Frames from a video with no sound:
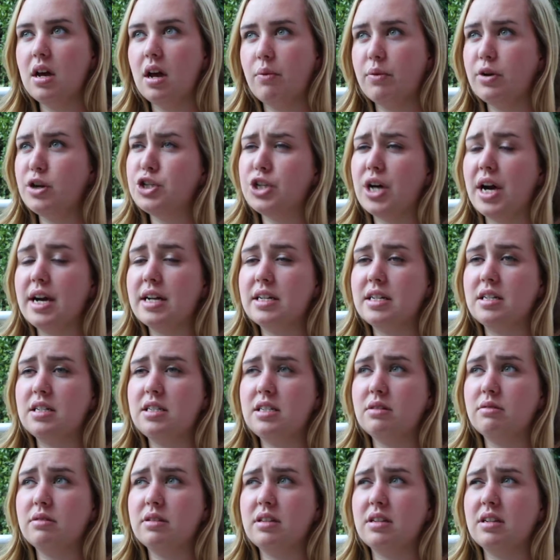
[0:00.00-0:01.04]
when you're trying to
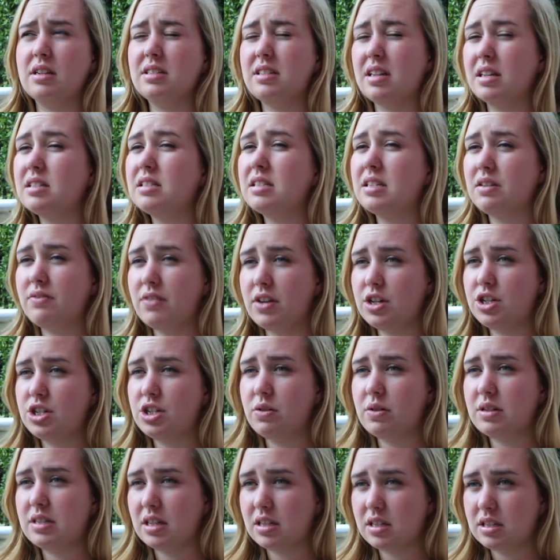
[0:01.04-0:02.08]
deal with a sensitive
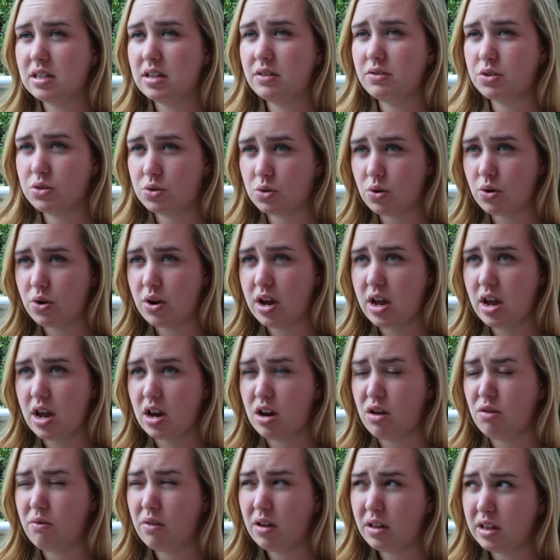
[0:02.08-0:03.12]
issue, a sensitive story,
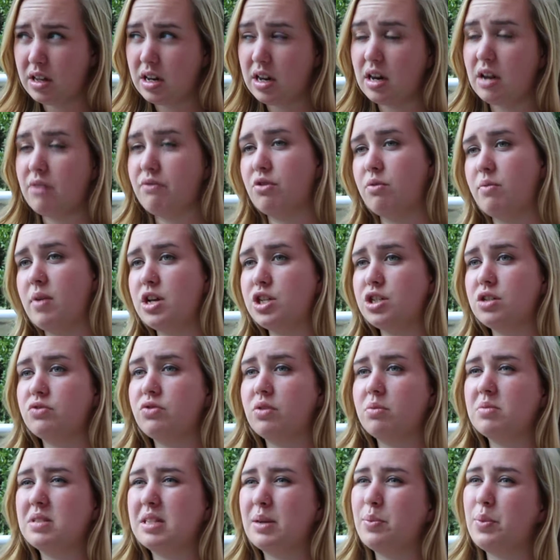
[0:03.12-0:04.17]
and you really need information
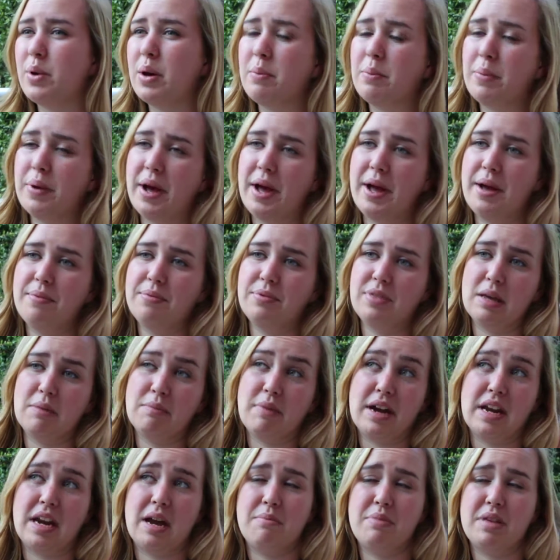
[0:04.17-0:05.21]
from someone, but they
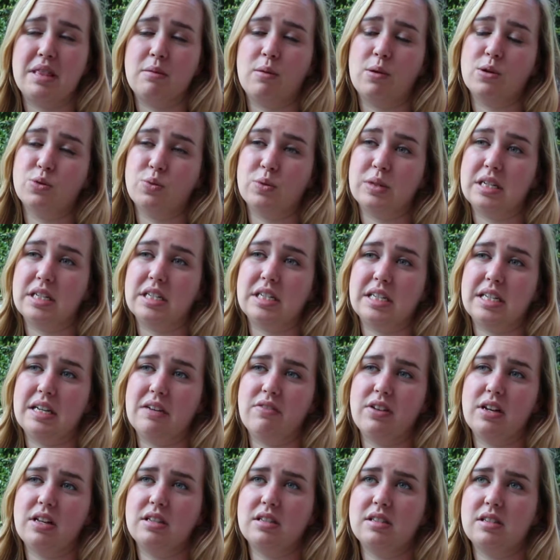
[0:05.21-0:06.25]
might not be the most willing to
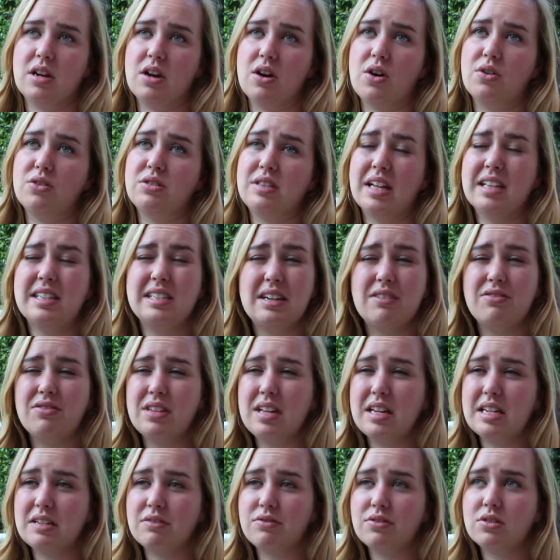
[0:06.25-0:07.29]
give it. So that's
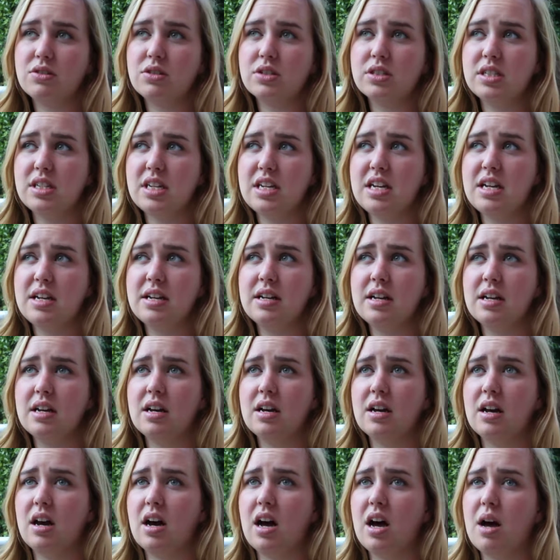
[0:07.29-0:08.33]
definitely a difficulty.
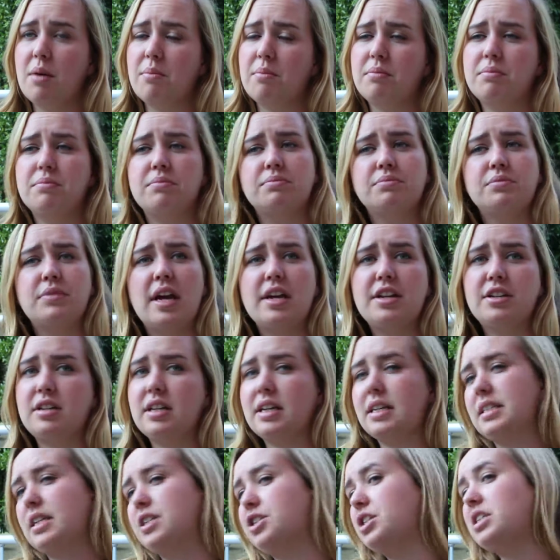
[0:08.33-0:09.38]
And
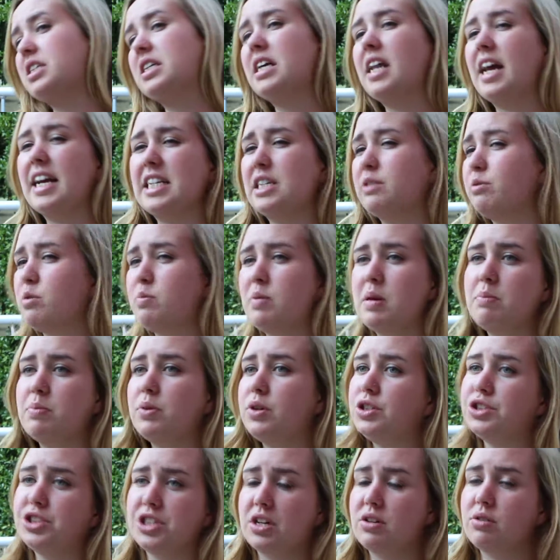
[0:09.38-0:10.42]
like I said, just connecting with
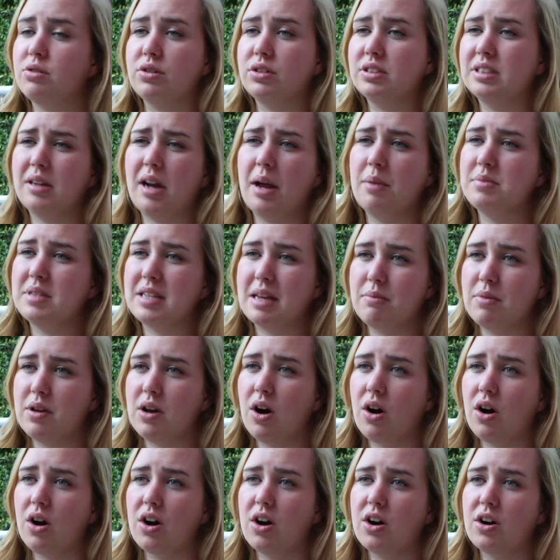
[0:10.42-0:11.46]
people in general sometimes can be
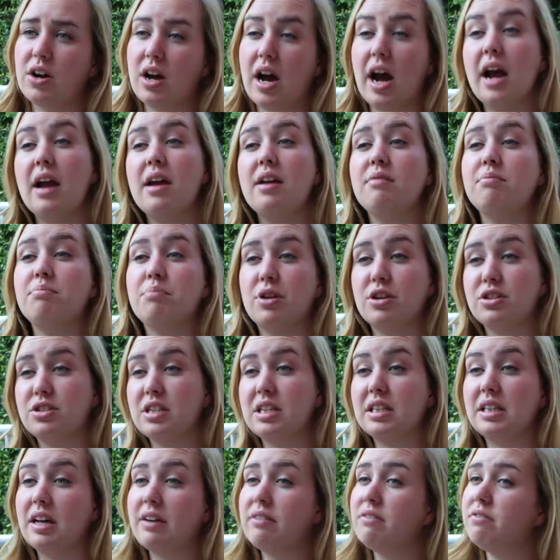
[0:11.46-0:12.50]
hard. I
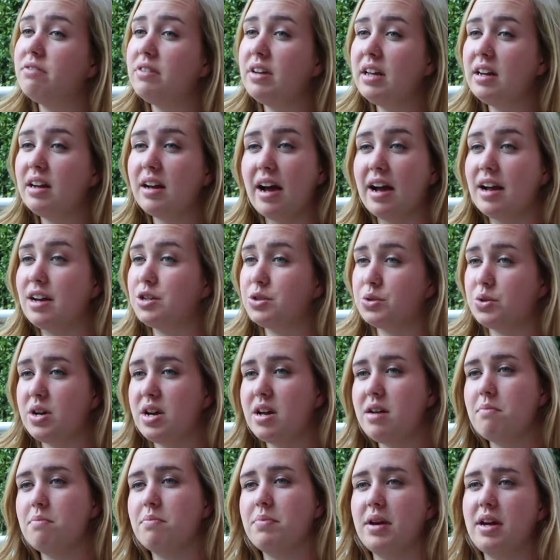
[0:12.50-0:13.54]
personally love it, I enjoy
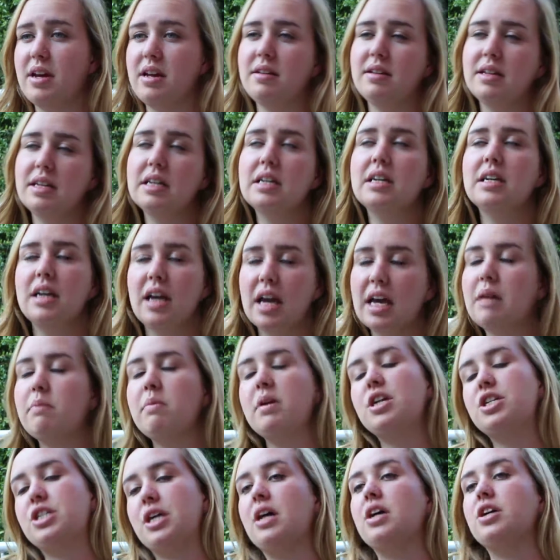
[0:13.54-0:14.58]
it, but it can
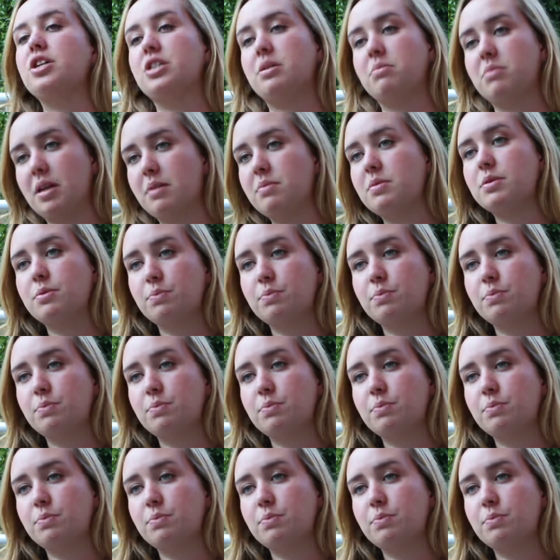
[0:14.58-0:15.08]
be a challenge sometimes.